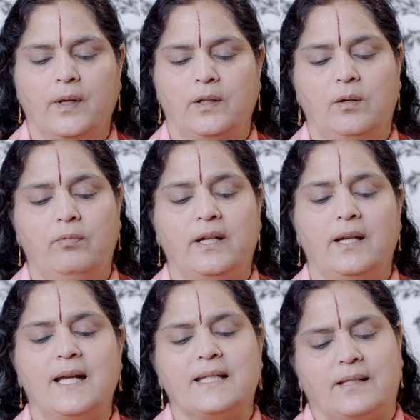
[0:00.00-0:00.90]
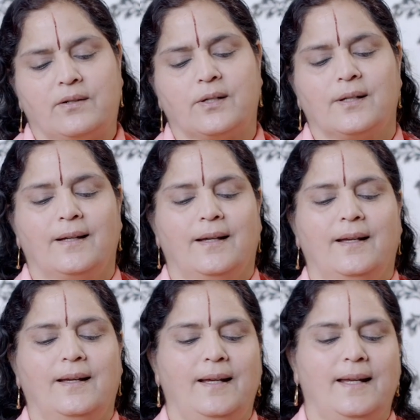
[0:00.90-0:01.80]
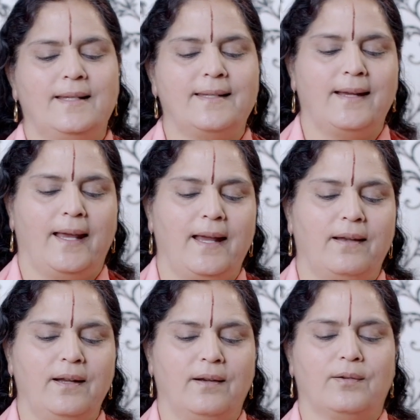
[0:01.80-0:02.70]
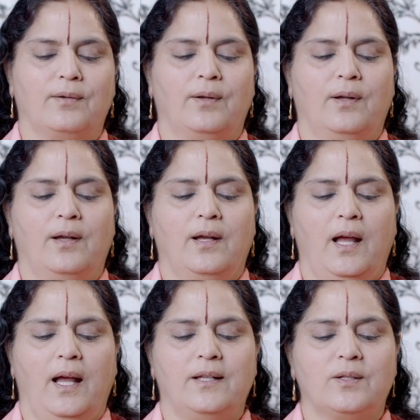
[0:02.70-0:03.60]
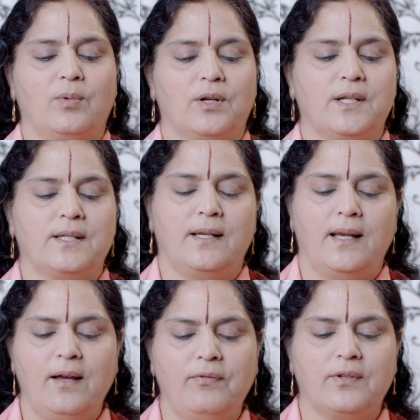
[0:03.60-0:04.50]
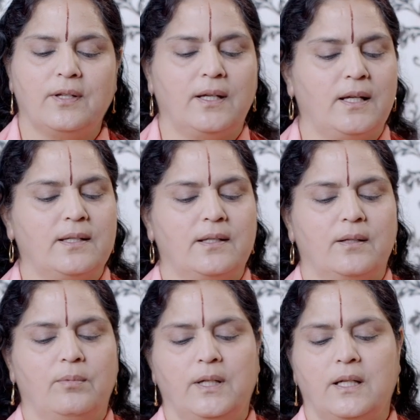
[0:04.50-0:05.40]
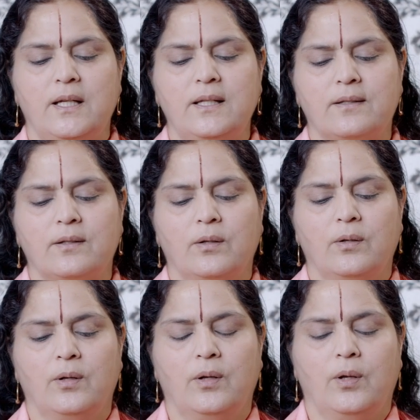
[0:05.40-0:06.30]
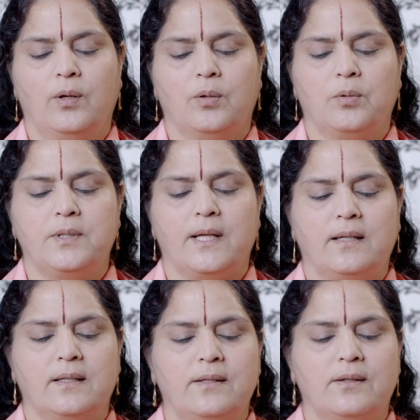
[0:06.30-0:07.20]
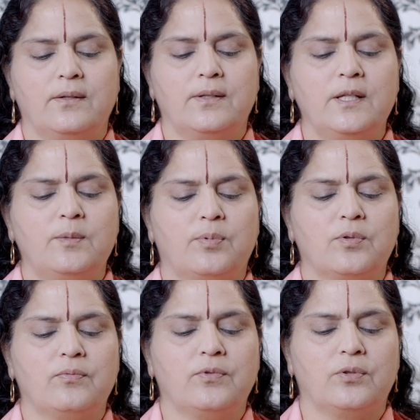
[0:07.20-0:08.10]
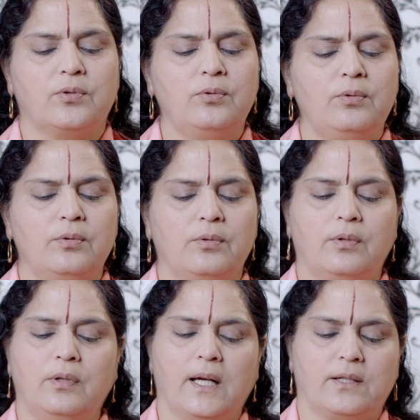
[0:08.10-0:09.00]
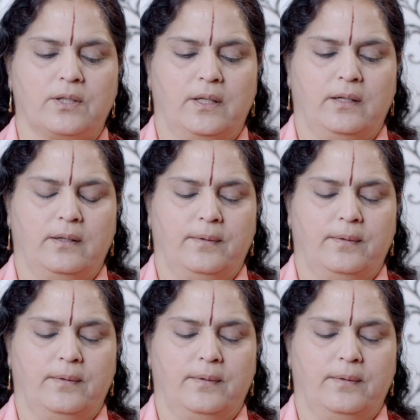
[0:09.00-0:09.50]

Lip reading: the witnessed is negated. Hence what is left is the witness, whose existence is proved through lakshana.